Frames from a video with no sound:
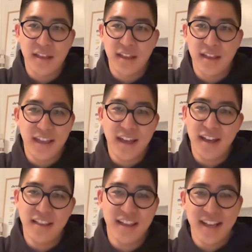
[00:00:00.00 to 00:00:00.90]

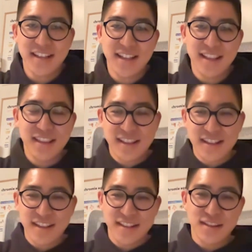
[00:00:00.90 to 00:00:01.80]
yeah, like I said,
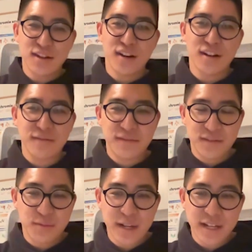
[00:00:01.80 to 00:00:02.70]
the start of
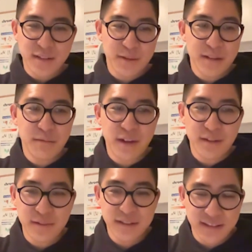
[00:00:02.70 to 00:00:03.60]

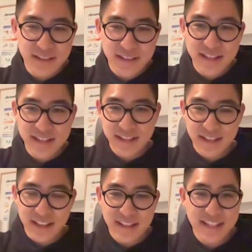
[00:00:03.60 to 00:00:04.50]
2021 was this
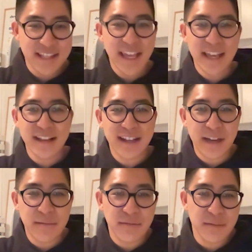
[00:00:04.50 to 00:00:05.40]
insane
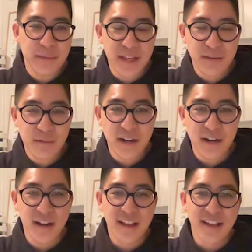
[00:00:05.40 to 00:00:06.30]
time for me,
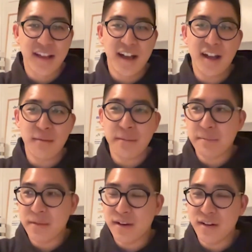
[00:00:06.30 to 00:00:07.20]
where I
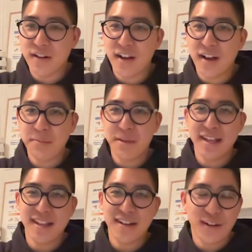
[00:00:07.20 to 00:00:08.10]
remember hopping
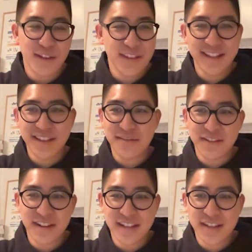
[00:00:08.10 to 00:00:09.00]
in all these
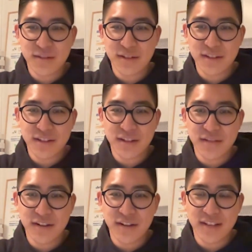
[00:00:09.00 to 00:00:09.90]
different Discord
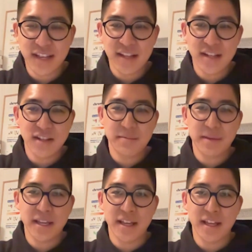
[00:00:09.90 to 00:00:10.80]
servers and just
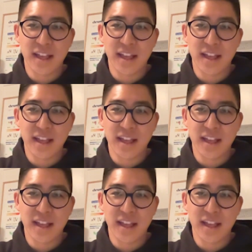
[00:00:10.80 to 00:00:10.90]
being